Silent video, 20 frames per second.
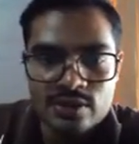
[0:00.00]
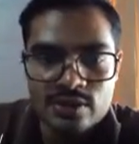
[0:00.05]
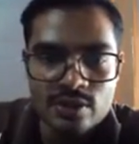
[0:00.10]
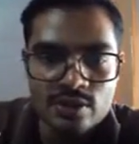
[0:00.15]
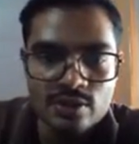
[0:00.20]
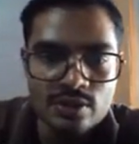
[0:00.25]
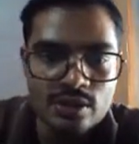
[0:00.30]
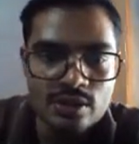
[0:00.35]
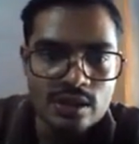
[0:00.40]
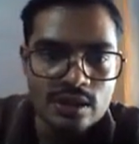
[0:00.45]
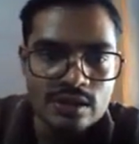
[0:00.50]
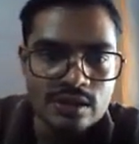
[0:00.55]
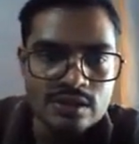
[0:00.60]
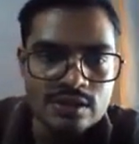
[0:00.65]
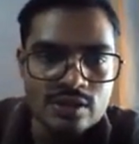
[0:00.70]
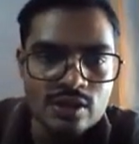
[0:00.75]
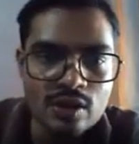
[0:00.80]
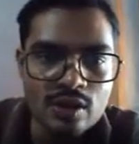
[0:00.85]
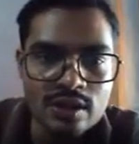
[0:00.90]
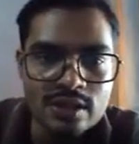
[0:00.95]
so
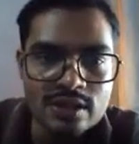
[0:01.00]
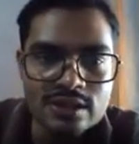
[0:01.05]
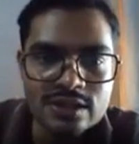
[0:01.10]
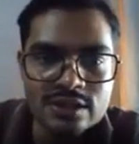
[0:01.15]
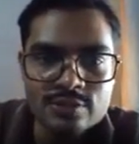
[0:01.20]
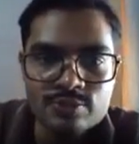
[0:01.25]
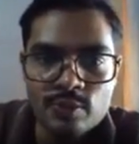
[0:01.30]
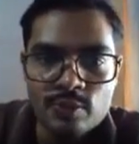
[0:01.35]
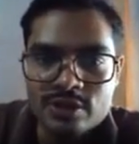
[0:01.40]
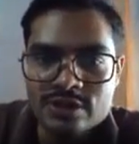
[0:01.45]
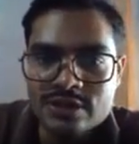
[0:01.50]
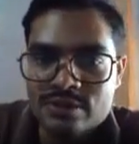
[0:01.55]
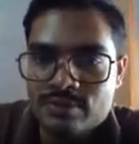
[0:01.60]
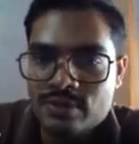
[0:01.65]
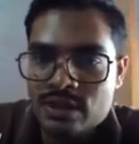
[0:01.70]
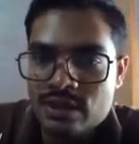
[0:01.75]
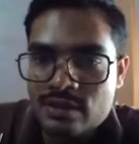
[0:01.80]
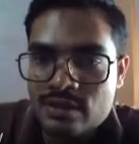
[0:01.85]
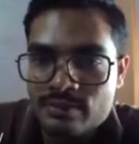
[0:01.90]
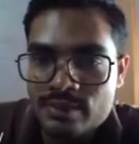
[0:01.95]
this is all it is
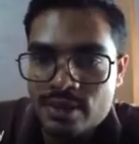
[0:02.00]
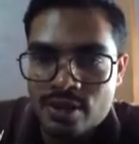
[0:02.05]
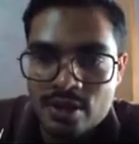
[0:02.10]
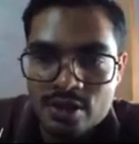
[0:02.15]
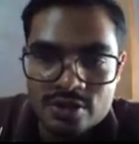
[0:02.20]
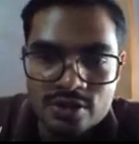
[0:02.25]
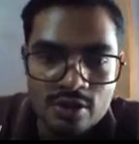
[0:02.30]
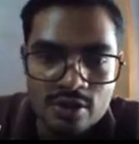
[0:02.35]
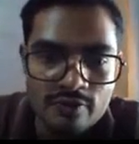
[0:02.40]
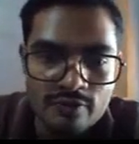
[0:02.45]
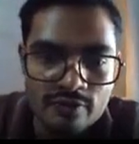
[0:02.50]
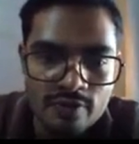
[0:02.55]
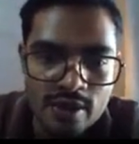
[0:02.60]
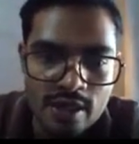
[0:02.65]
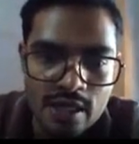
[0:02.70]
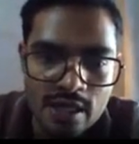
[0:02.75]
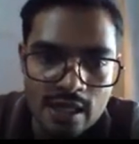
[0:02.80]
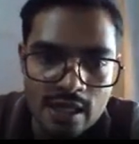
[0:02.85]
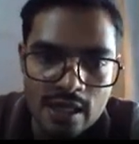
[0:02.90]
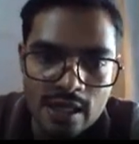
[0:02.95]
possible because of
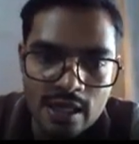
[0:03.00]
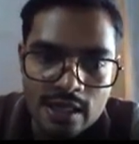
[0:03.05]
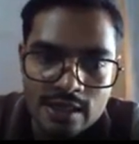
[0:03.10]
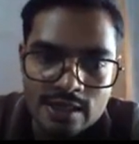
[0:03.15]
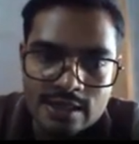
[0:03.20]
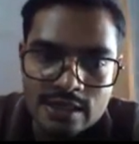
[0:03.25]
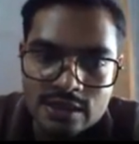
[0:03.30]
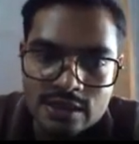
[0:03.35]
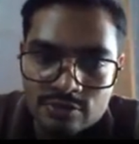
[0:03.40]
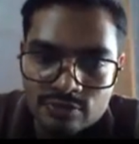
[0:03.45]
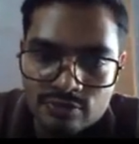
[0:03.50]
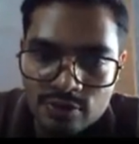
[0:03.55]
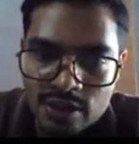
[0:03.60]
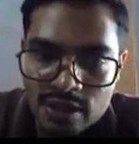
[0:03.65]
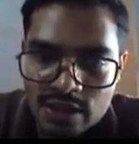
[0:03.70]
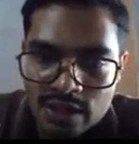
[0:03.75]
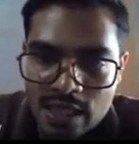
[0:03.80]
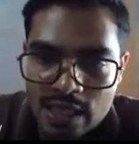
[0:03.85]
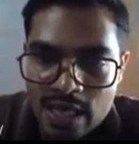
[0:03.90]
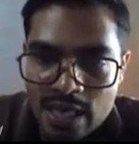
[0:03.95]
uh, this
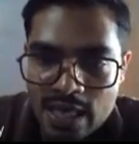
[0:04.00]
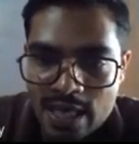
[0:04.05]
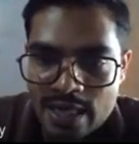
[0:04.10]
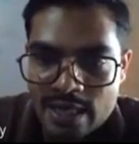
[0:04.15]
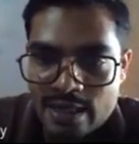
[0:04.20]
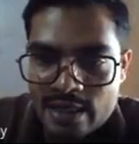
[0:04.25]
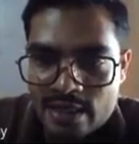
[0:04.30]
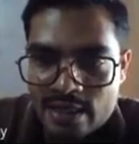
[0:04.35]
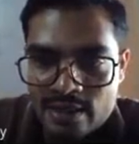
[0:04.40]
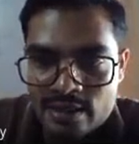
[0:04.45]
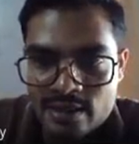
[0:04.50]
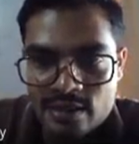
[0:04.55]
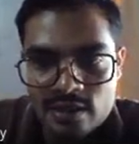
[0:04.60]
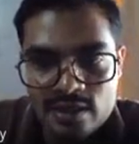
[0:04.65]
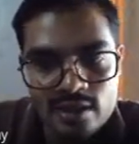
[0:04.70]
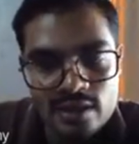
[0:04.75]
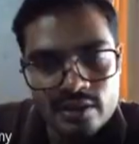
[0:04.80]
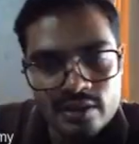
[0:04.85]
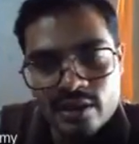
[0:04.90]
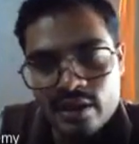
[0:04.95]
field and
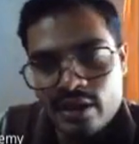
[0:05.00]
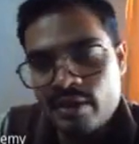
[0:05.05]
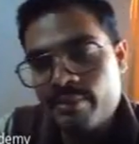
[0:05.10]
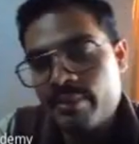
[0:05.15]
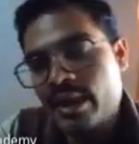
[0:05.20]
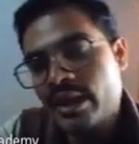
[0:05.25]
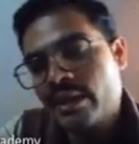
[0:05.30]
there are